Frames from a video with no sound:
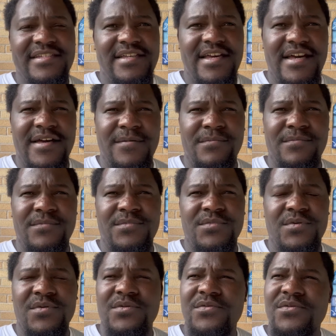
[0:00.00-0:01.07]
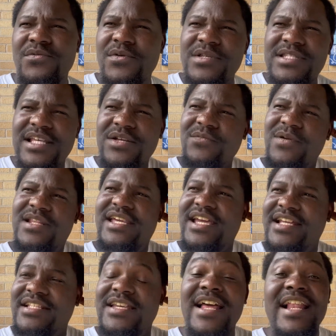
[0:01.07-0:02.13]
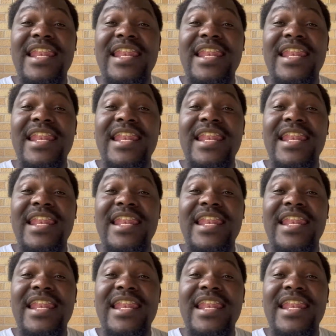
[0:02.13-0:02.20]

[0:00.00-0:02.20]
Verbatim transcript: Um, who, was that we linked?